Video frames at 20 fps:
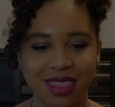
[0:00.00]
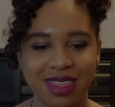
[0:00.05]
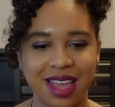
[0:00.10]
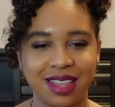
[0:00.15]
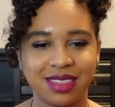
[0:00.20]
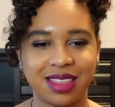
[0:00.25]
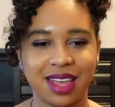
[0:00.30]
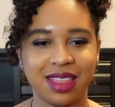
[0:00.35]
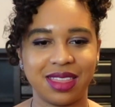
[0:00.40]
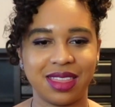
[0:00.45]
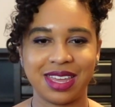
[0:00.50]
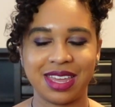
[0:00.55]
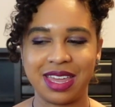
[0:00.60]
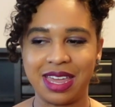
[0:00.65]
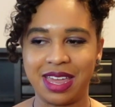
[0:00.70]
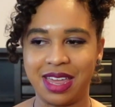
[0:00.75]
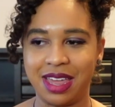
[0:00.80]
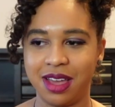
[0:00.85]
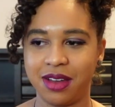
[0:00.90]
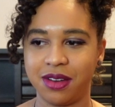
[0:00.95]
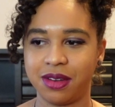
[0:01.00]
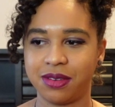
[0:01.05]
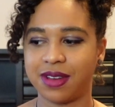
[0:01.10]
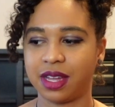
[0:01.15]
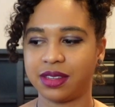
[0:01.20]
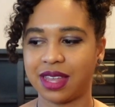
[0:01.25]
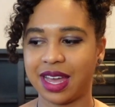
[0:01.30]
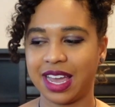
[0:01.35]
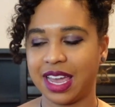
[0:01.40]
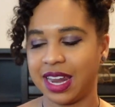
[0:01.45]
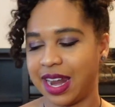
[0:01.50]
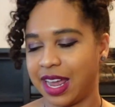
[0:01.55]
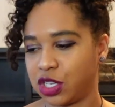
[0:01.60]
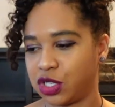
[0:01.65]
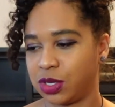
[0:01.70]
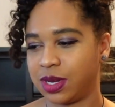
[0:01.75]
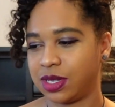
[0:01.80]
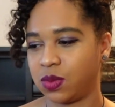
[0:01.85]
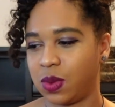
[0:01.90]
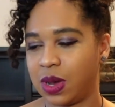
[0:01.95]
think that he felt that
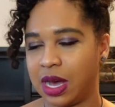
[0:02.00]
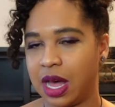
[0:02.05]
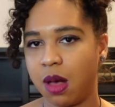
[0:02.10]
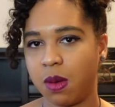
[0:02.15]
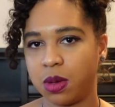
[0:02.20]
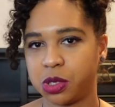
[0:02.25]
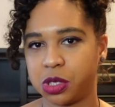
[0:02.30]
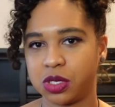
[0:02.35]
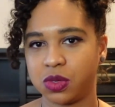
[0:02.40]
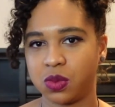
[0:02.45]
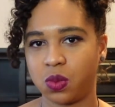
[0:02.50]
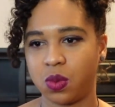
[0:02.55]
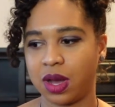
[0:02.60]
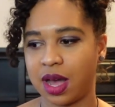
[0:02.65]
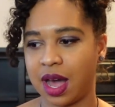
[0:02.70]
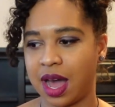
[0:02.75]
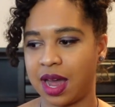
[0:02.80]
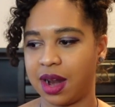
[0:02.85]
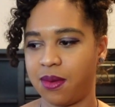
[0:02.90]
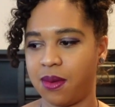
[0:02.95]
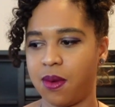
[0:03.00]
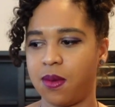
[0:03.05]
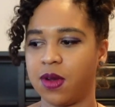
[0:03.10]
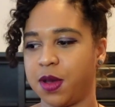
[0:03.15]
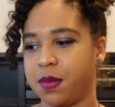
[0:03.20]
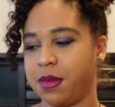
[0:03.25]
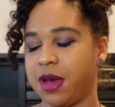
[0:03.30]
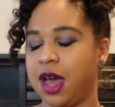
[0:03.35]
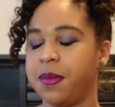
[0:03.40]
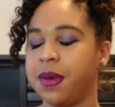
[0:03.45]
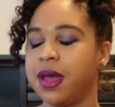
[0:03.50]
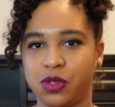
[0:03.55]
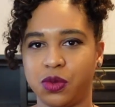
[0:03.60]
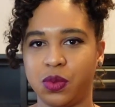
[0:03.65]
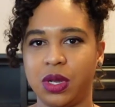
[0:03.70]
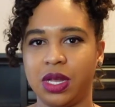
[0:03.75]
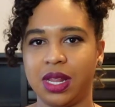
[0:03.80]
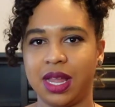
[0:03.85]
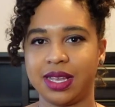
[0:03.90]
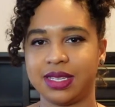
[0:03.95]
connection as well, which is what kind of woke him up to
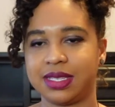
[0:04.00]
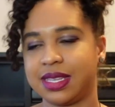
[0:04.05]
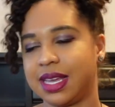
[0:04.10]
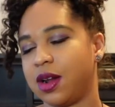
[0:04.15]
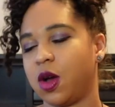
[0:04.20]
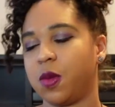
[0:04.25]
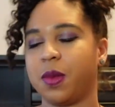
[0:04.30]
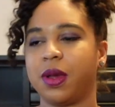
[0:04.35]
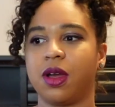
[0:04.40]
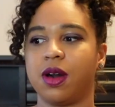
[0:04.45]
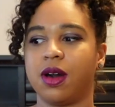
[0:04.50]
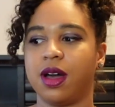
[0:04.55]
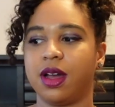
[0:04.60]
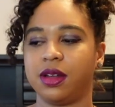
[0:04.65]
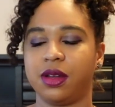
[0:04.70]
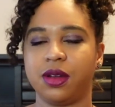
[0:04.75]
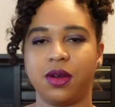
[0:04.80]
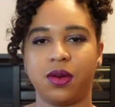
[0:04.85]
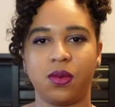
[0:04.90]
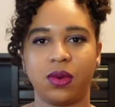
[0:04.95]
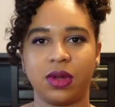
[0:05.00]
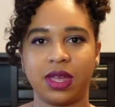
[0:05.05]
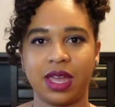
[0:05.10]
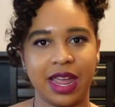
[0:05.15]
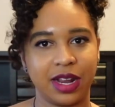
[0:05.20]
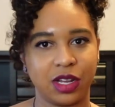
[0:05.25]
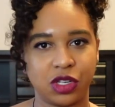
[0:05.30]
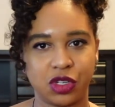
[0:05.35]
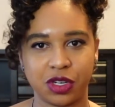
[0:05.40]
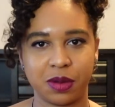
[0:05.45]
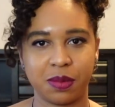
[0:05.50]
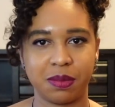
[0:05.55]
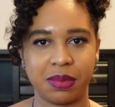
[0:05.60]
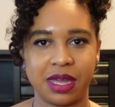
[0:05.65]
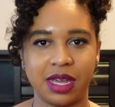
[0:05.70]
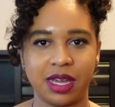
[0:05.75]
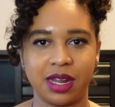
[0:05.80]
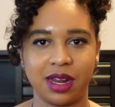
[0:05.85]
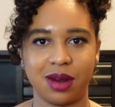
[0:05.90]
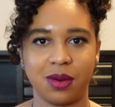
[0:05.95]
realize that, oh my God, you know, Kate shouldn't
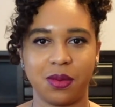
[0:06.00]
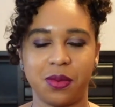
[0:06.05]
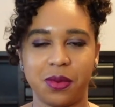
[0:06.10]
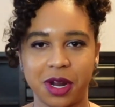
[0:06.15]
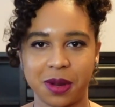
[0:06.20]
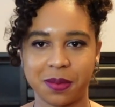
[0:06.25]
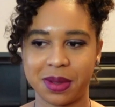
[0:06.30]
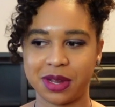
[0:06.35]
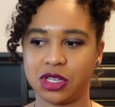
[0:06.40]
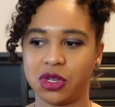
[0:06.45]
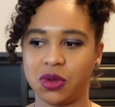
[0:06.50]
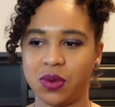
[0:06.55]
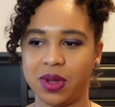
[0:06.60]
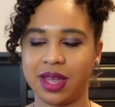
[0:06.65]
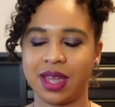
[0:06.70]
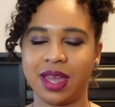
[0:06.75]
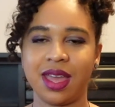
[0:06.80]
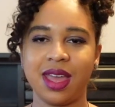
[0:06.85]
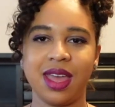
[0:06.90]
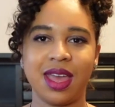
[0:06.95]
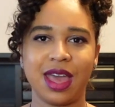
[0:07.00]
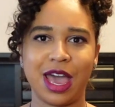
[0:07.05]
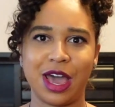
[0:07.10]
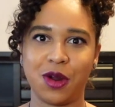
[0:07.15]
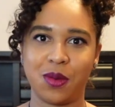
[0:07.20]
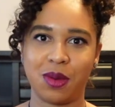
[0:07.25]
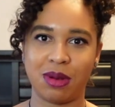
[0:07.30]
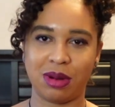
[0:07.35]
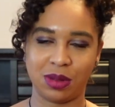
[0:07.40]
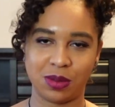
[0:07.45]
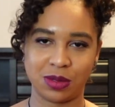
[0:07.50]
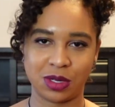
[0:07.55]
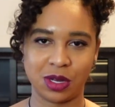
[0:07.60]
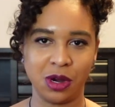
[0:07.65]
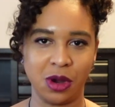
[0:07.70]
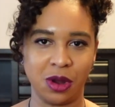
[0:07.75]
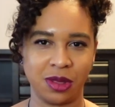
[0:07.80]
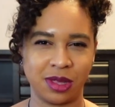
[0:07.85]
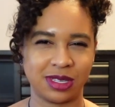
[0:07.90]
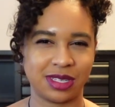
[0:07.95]
be here. What am I doing? I don't want to lose
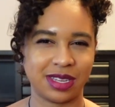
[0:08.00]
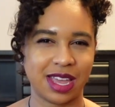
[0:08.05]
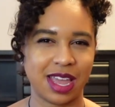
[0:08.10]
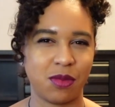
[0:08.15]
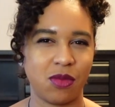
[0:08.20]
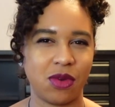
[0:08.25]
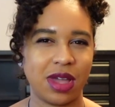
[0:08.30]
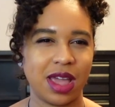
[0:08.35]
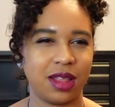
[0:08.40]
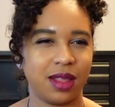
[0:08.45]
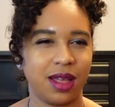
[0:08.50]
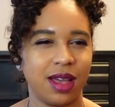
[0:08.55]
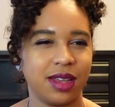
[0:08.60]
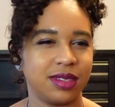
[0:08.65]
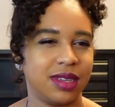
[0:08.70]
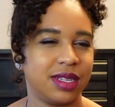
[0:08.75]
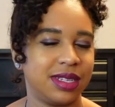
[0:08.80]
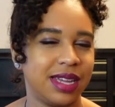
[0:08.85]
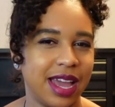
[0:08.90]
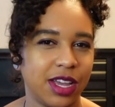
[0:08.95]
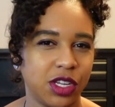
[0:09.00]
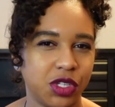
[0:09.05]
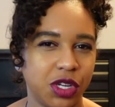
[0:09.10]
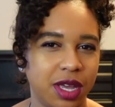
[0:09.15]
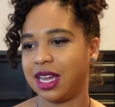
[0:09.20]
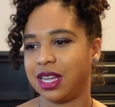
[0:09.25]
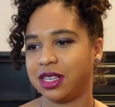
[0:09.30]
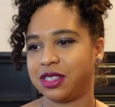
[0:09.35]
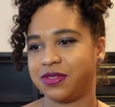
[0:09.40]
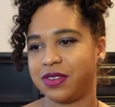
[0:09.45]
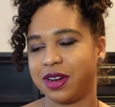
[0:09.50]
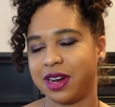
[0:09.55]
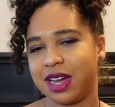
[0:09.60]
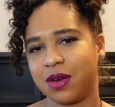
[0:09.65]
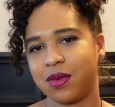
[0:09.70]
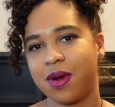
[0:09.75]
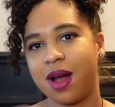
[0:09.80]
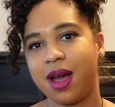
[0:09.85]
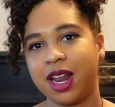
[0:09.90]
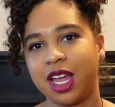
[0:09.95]
her the same way I lost Natasha. It's very
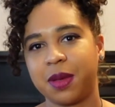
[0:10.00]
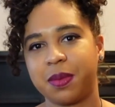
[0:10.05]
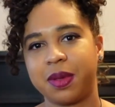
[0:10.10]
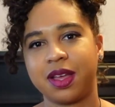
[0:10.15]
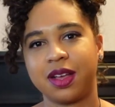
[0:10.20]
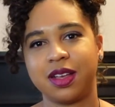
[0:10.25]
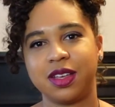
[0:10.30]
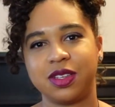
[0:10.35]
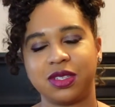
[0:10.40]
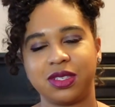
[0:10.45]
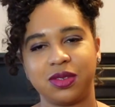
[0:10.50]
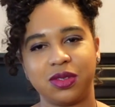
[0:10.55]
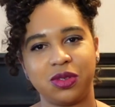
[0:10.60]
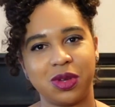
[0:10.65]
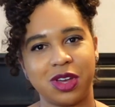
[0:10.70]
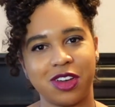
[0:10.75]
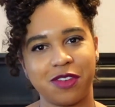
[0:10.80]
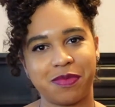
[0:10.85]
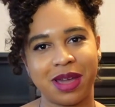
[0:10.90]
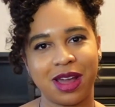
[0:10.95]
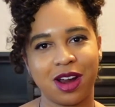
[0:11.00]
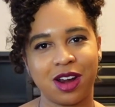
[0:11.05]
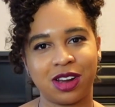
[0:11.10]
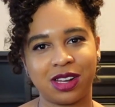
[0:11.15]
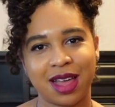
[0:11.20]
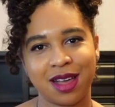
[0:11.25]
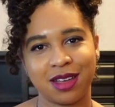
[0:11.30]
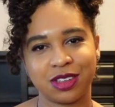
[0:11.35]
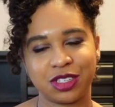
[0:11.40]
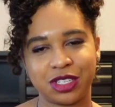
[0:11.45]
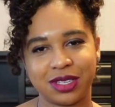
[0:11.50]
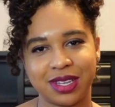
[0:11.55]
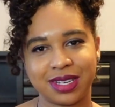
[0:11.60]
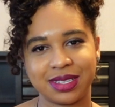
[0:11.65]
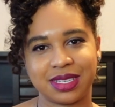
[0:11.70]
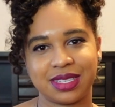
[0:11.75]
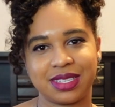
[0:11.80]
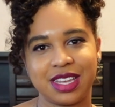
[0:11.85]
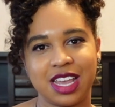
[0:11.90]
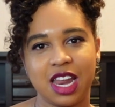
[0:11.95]
ironic because you have parallels to
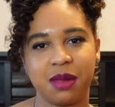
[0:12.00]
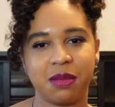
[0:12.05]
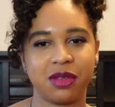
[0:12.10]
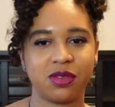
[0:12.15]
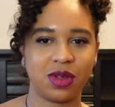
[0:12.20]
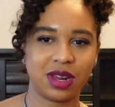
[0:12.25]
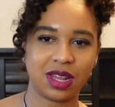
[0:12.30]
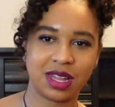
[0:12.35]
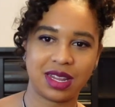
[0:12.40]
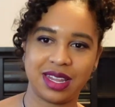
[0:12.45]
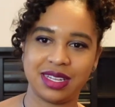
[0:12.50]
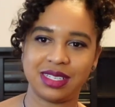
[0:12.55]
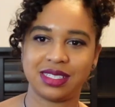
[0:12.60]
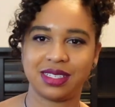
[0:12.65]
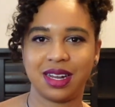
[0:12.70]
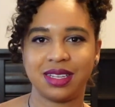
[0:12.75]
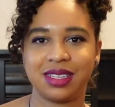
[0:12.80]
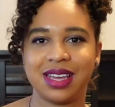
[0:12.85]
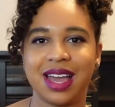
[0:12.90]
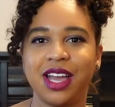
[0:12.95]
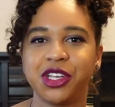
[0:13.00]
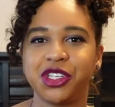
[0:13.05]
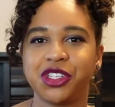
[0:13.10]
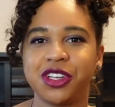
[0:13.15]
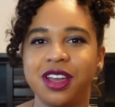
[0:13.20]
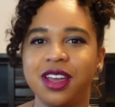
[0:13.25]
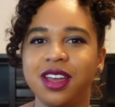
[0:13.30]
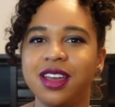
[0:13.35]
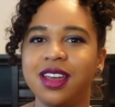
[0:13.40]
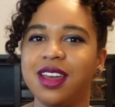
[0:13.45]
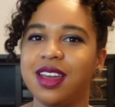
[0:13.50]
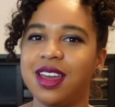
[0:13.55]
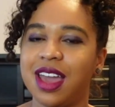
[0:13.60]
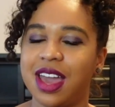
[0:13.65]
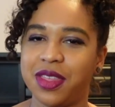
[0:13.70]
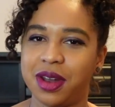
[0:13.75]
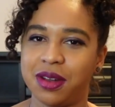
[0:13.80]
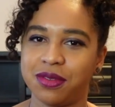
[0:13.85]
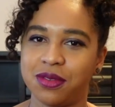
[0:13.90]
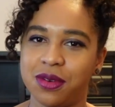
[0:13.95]
that scene between Clint and Natasha.
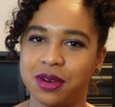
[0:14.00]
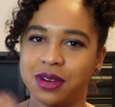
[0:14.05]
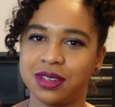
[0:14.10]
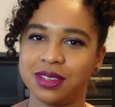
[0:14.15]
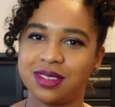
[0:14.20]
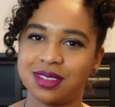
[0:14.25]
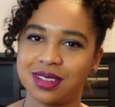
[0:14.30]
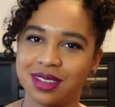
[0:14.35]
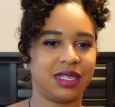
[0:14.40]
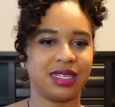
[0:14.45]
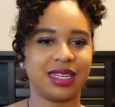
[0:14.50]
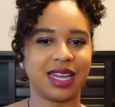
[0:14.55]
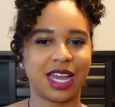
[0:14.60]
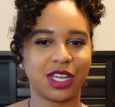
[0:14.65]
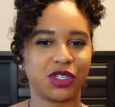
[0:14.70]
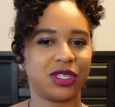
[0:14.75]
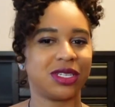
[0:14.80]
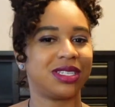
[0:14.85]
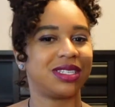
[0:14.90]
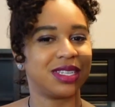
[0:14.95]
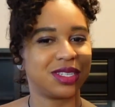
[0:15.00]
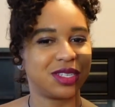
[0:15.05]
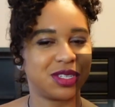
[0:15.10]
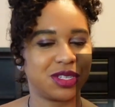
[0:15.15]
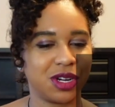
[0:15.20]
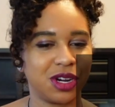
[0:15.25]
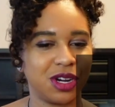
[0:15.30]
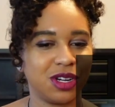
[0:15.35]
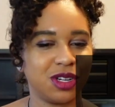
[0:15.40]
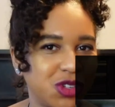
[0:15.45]
And then, of course, Natasha's sister